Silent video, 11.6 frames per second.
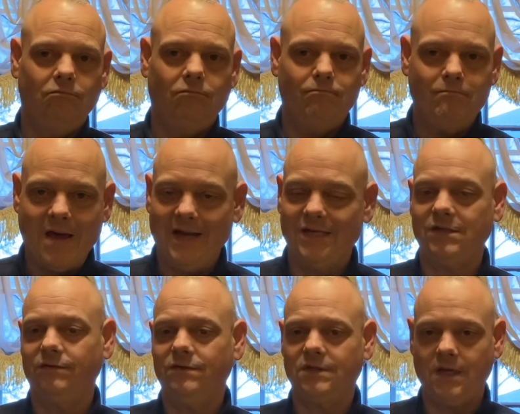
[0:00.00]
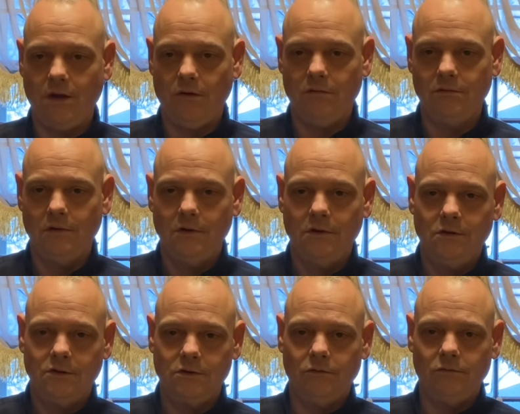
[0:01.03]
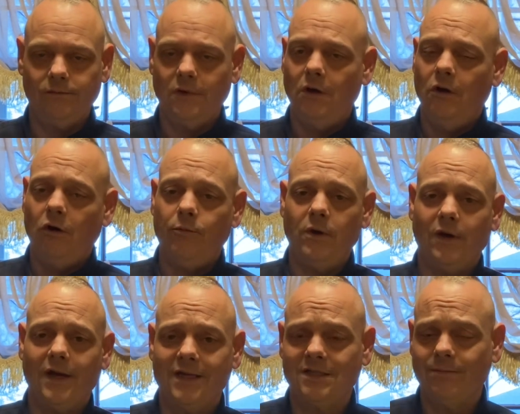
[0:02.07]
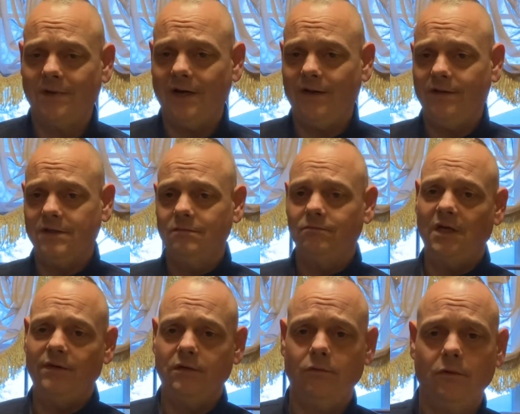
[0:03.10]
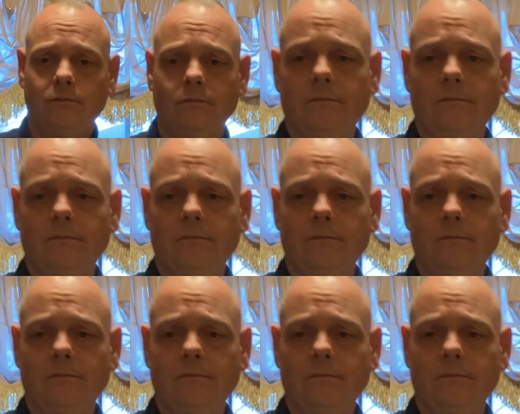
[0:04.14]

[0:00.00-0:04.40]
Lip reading: massive scale. So, hope y'all got something out of this. Have a good one.